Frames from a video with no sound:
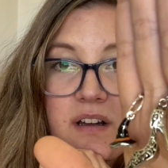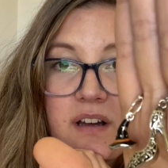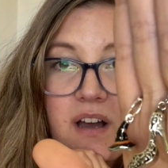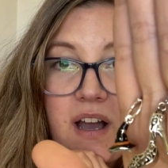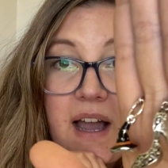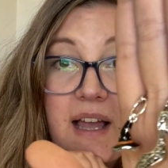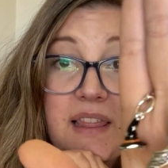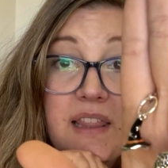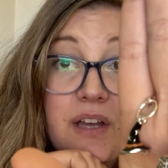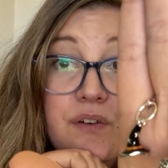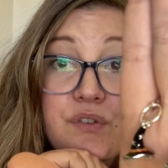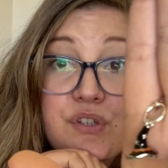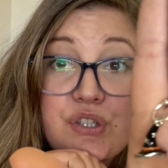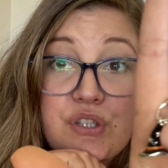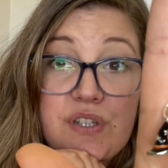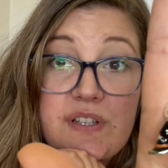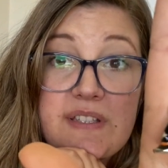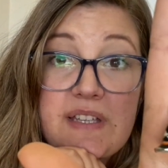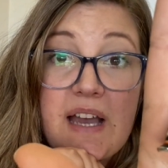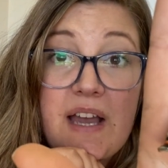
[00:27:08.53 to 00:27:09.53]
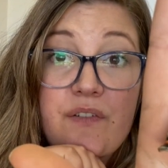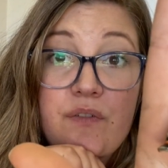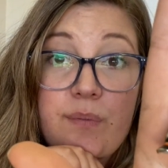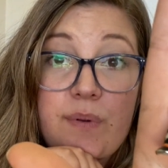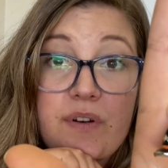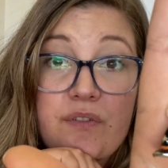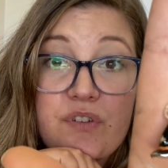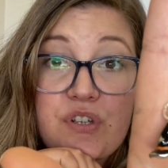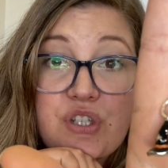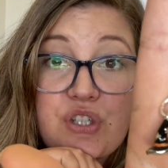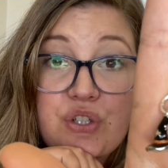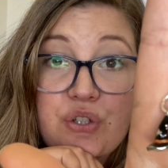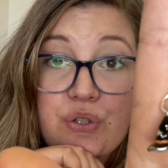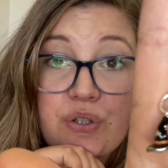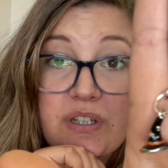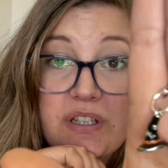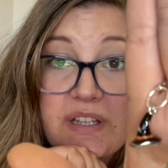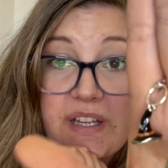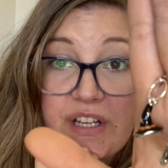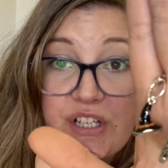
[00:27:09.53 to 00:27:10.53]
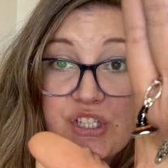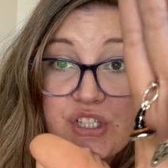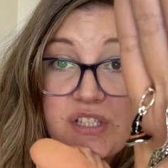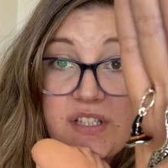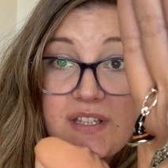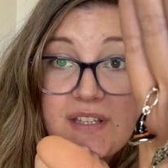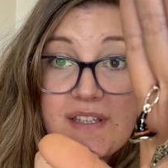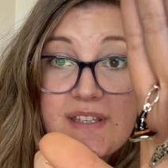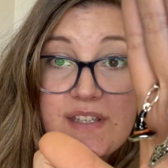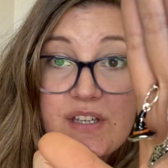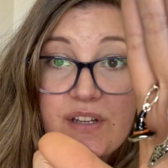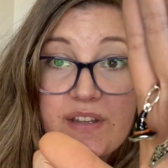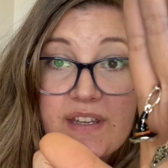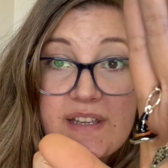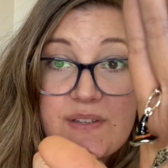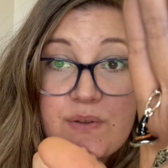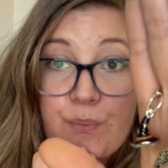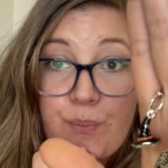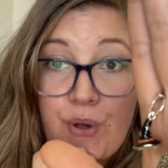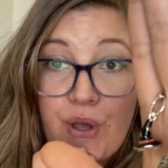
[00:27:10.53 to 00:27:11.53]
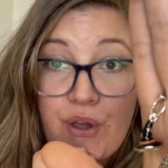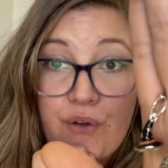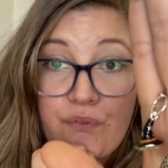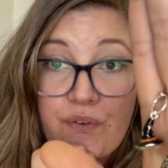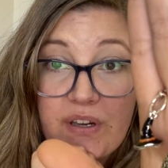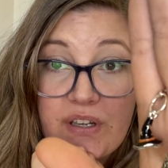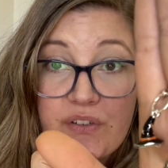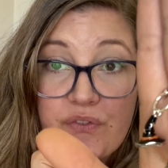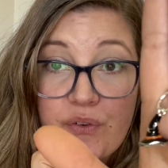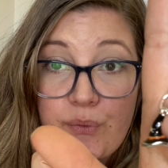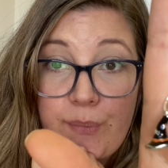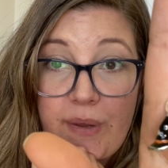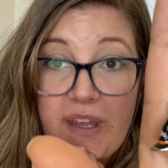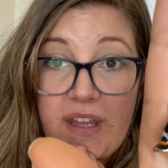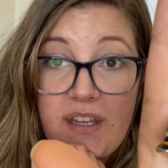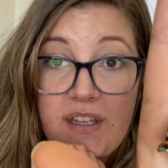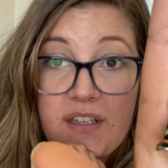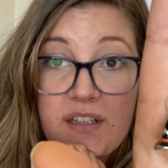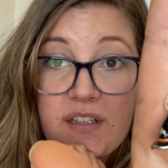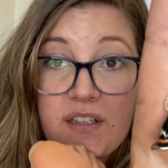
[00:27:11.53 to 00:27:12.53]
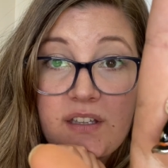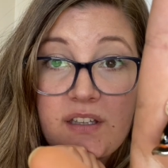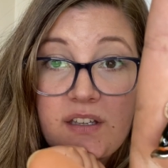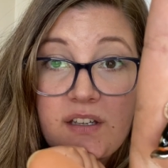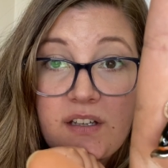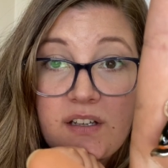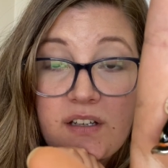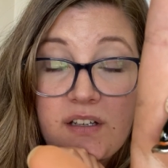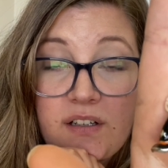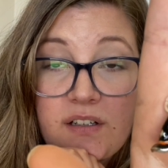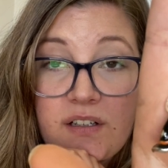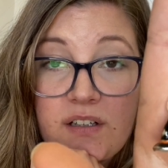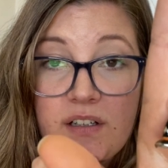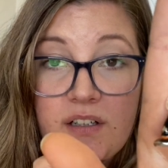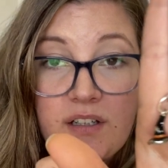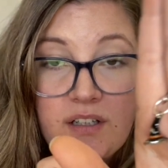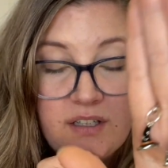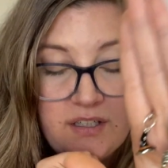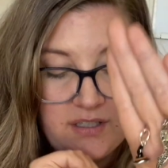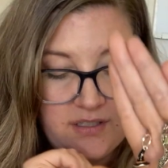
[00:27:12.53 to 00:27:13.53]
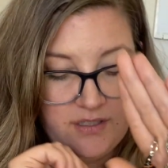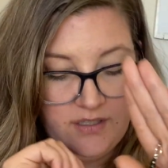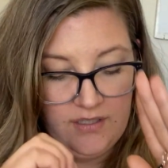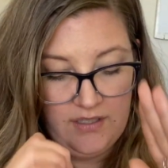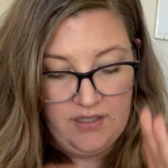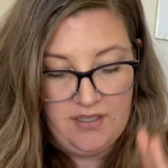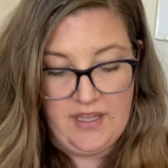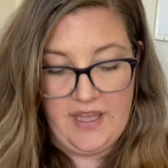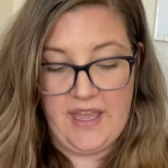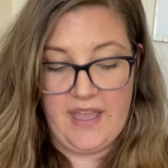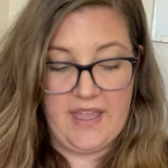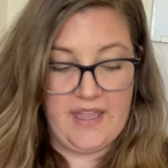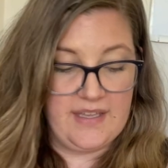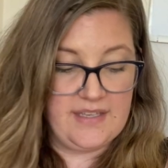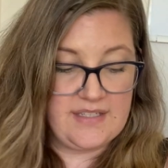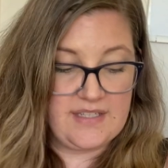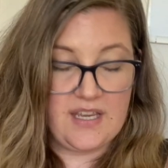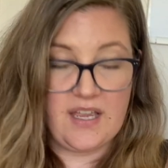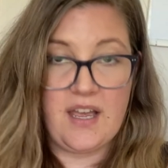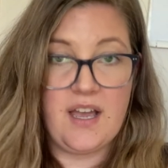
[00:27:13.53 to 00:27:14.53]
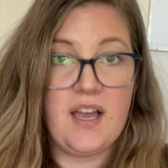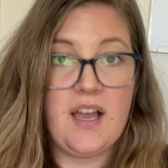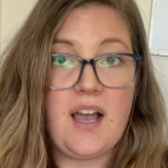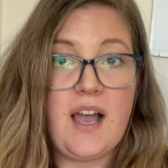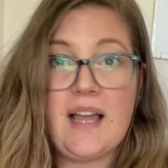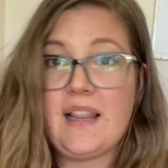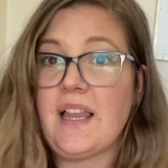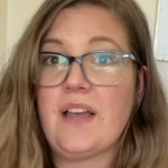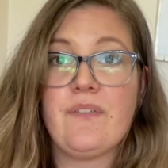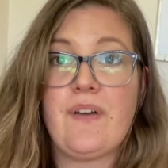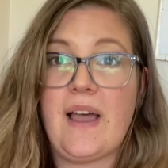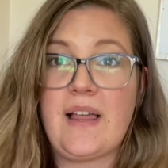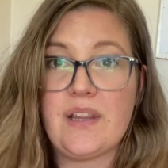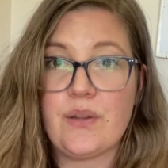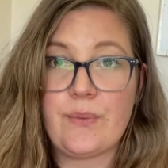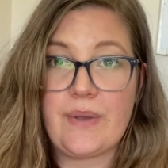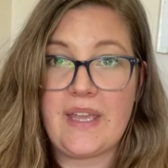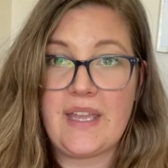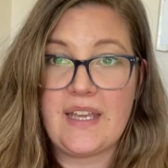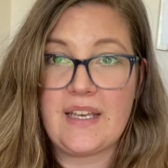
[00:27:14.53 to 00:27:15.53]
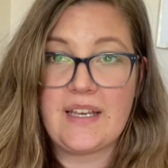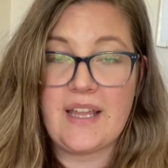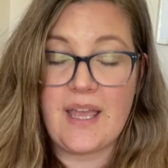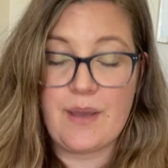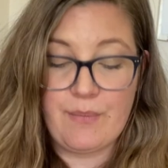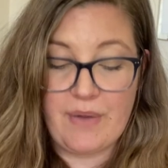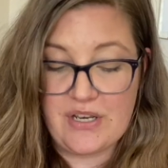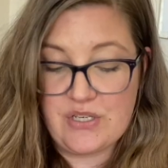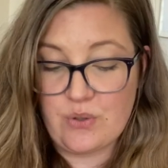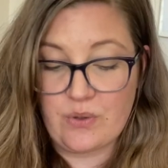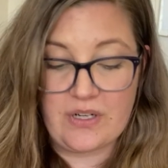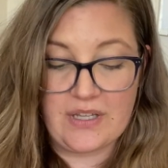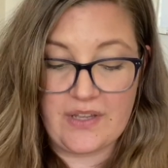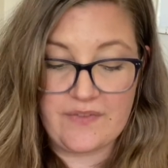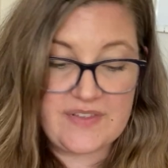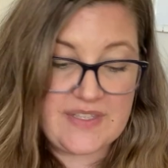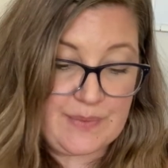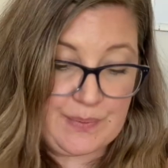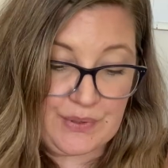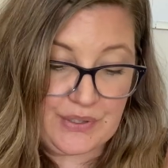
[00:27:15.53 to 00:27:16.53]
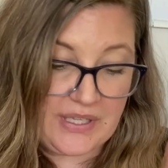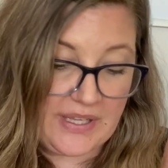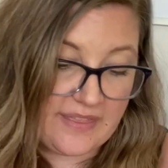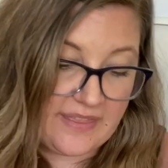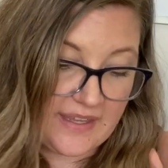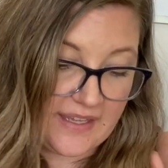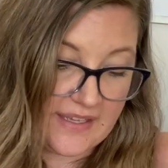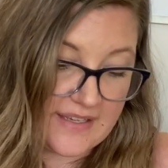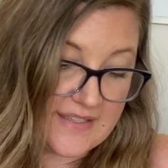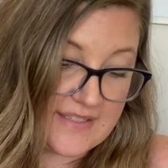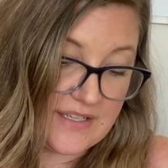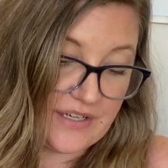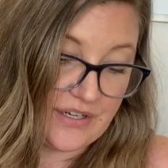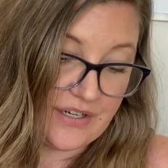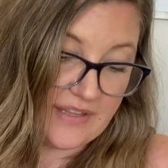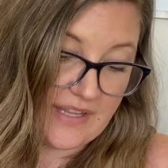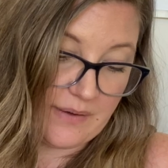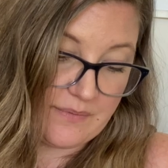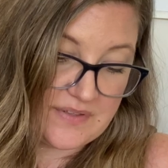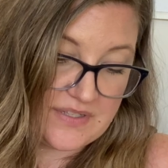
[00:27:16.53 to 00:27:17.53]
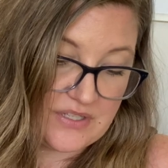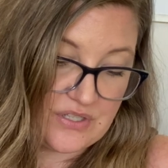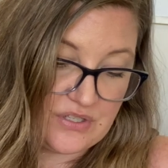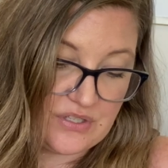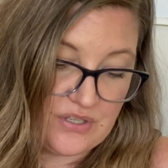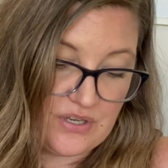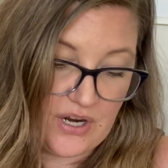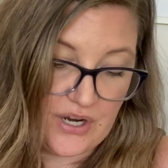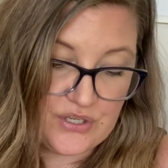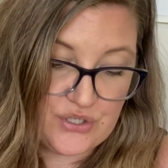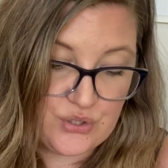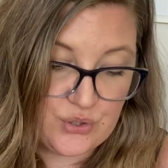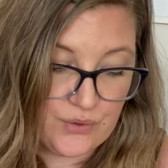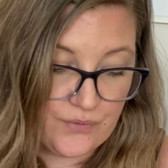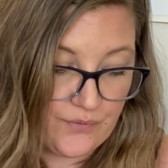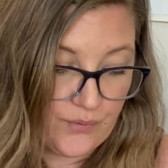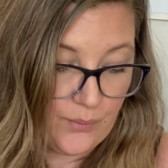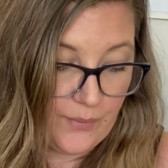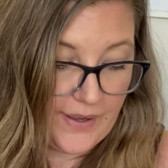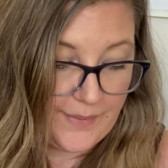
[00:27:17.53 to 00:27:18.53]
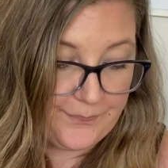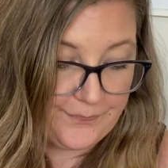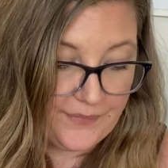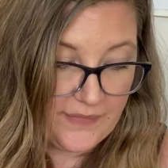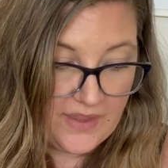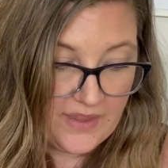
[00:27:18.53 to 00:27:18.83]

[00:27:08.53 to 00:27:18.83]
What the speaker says: I love shoes. I have a bit of a shoe collection, so these are perfect for me. And I love Halloween, and my daughter loves spooky things, so that was a 2 for 1.